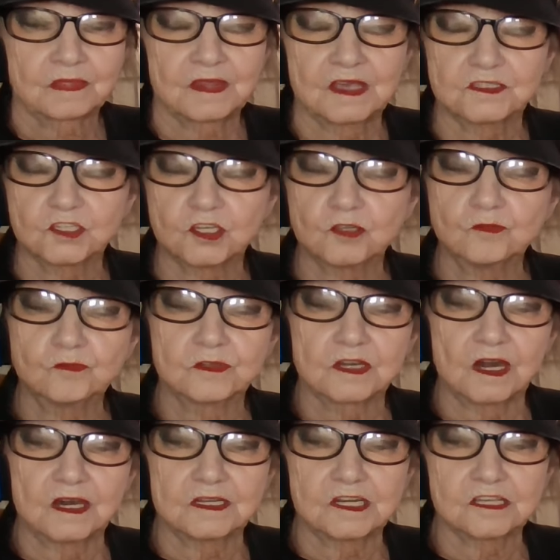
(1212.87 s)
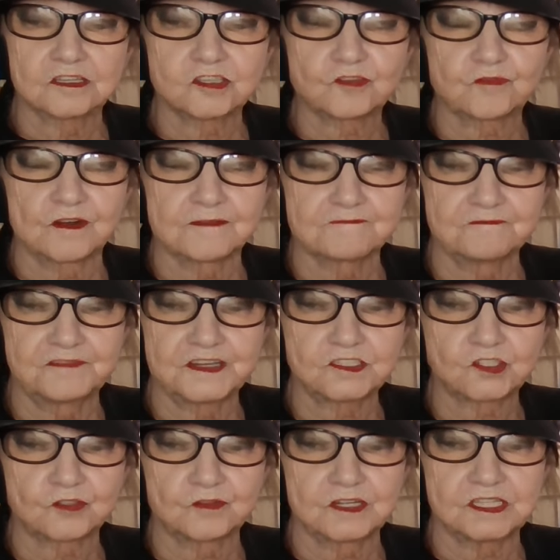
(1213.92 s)
that you guide us from
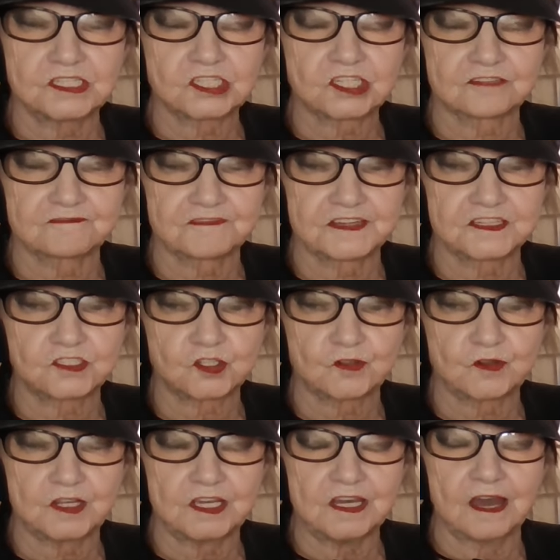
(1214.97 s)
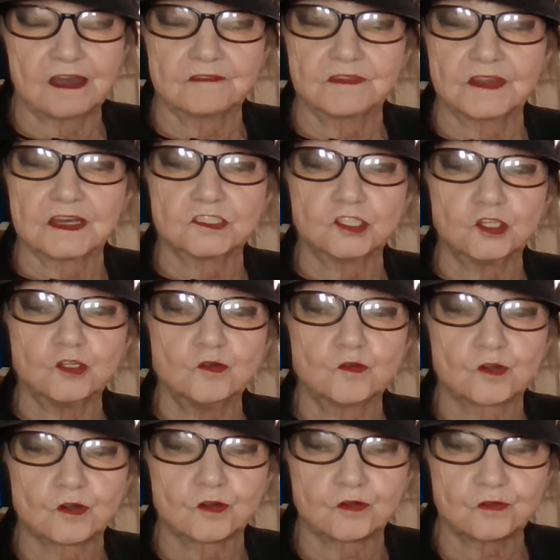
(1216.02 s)
victory to victory, and that you
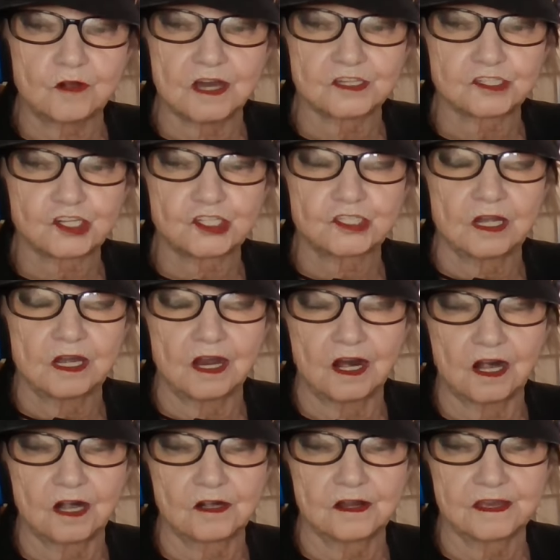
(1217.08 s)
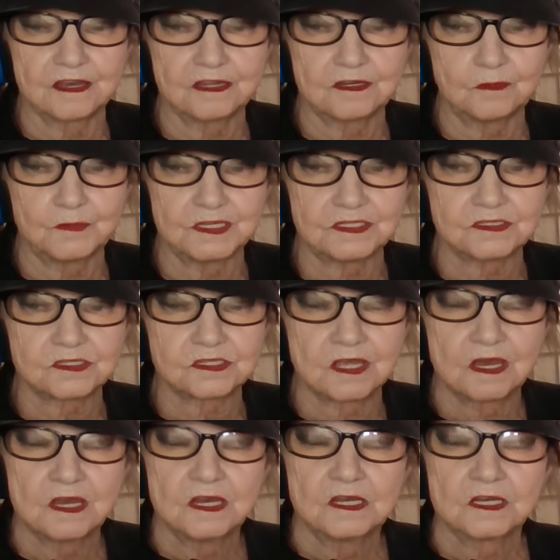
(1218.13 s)
crush our enemies,
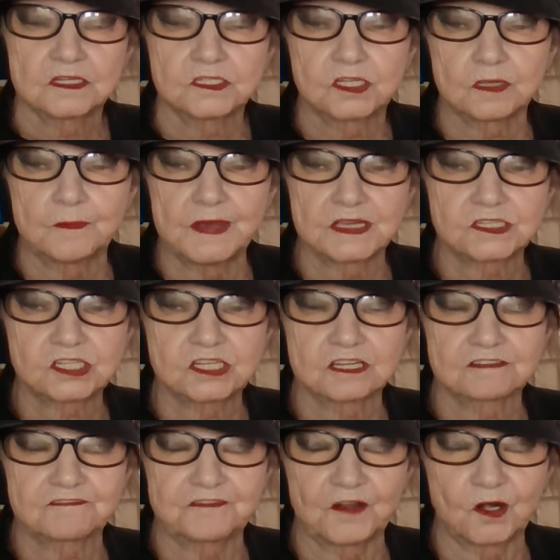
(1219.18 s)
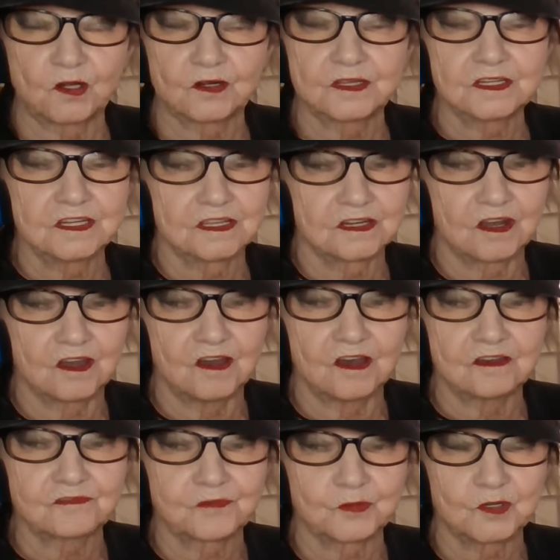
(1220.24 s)
domestic, foreign, and
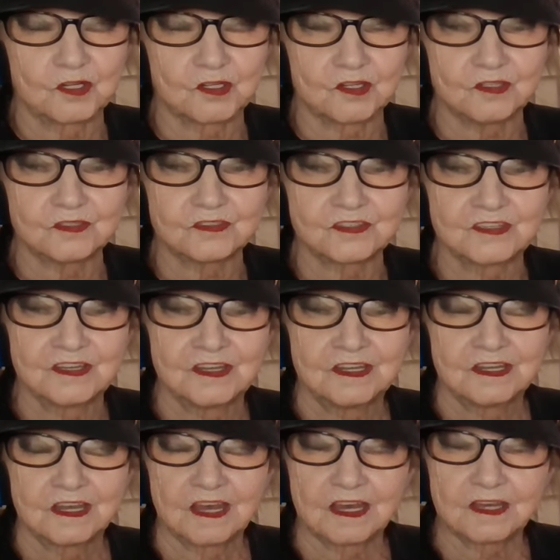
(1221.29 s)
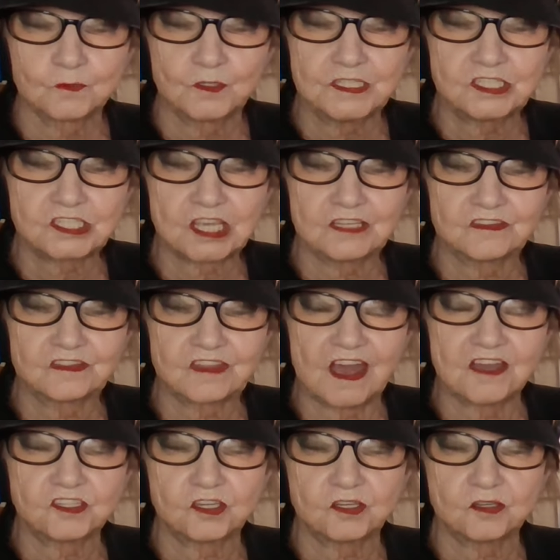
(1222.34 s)
off world. And we say
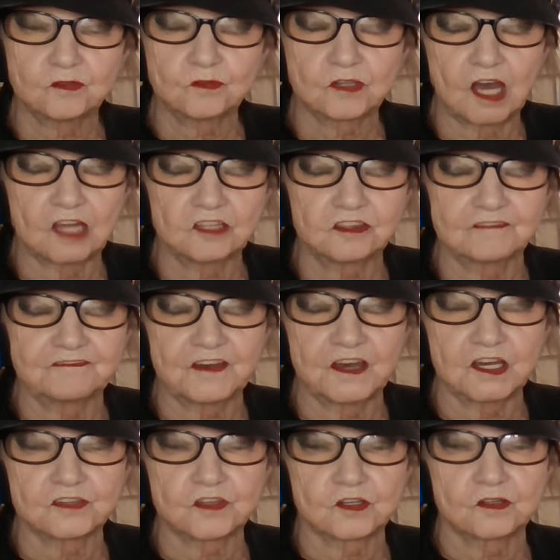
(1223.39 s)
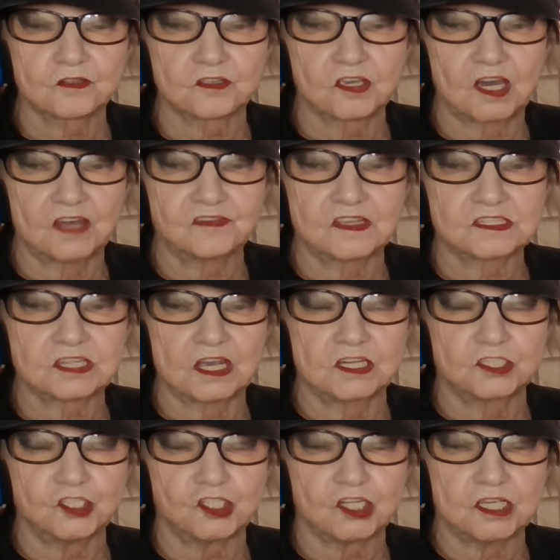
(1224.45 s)
thank you, God the Father, God the
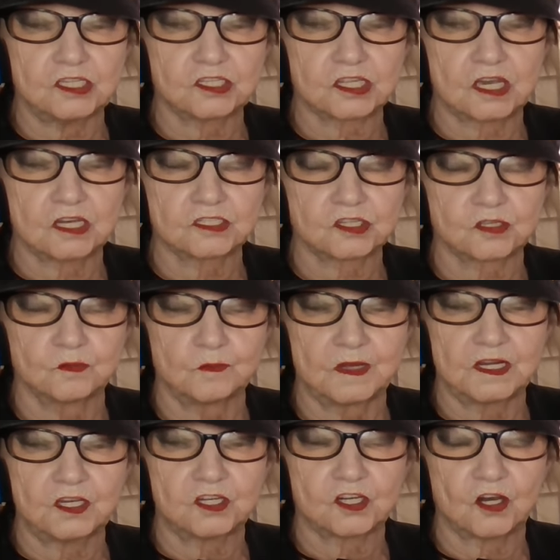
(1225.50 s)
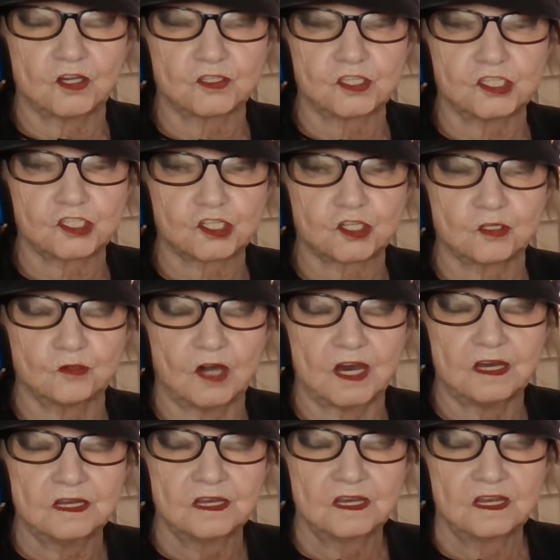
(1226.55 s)
Son, Jesus, who many call Yeshua,